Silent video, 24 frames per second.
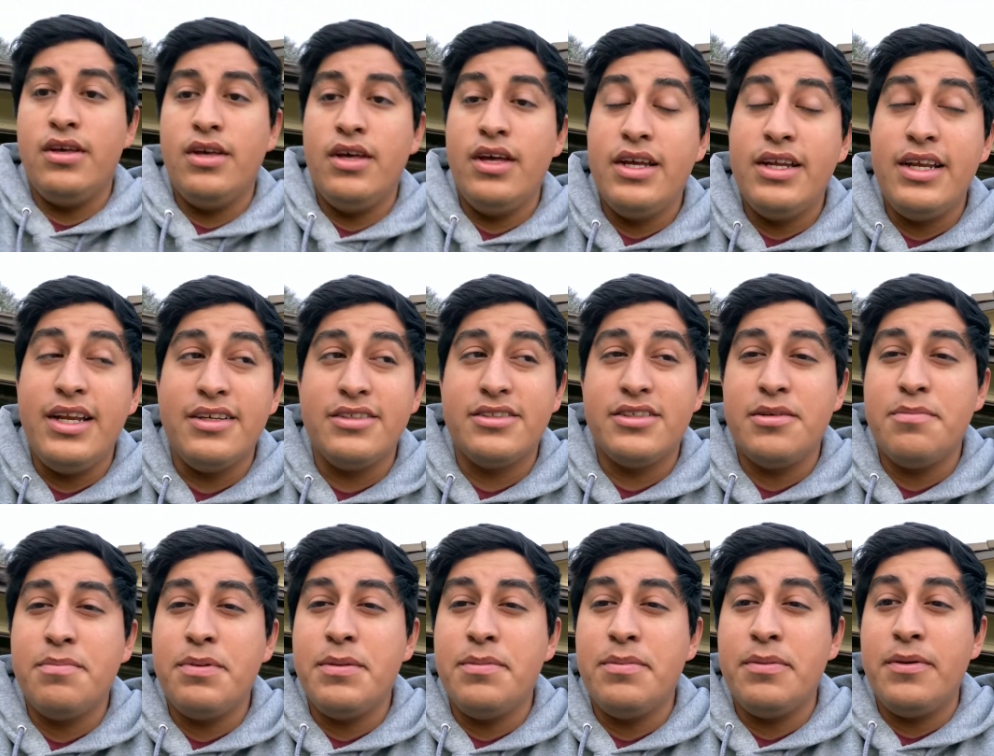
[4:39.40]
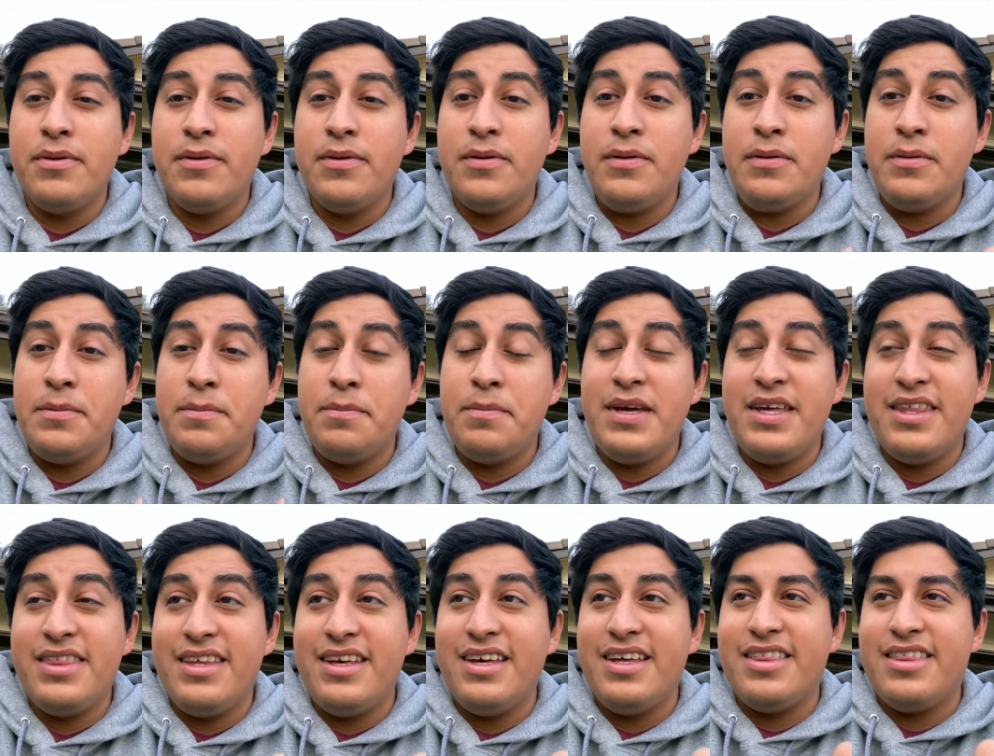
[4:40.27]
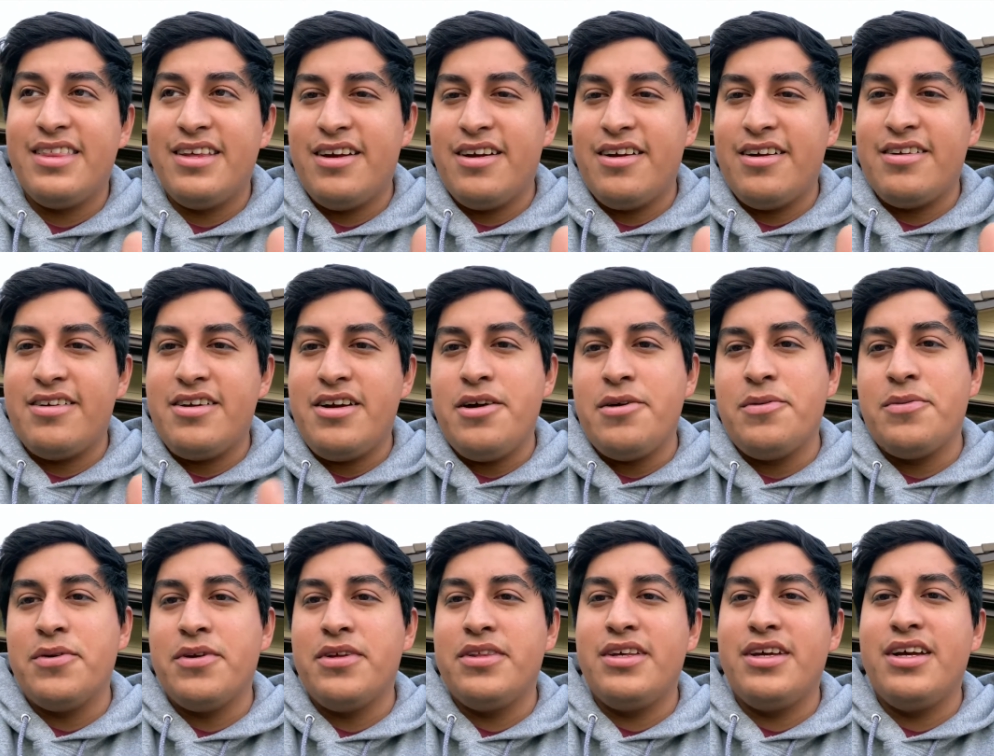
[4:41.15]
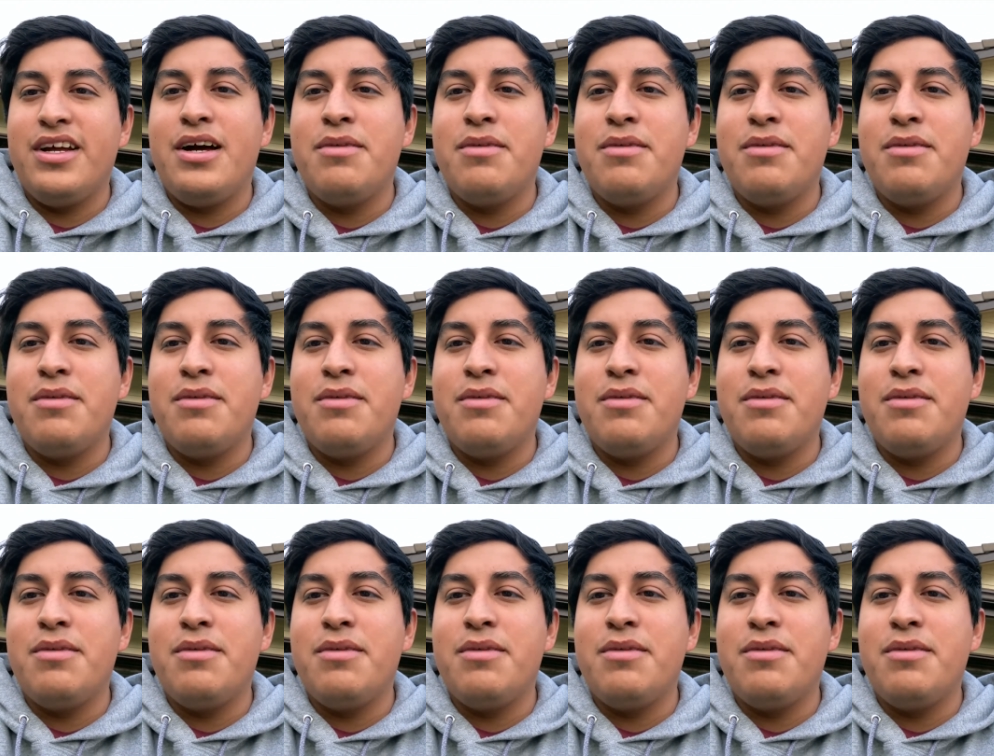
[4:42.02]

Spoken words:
Now some people may think they're not worth it.